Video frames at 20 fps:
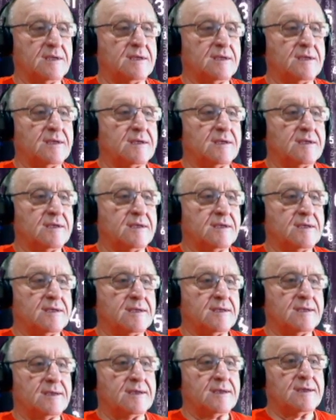
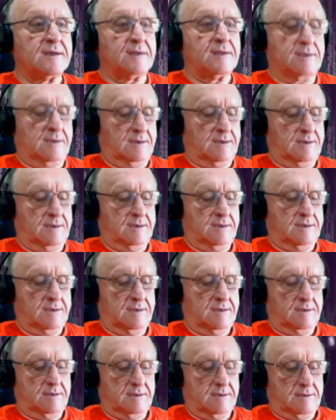
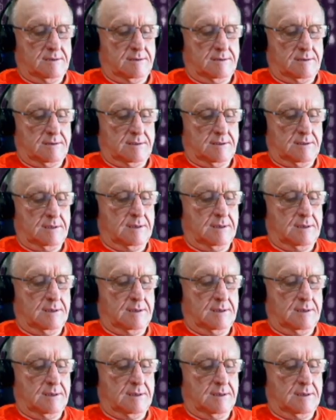[no speech]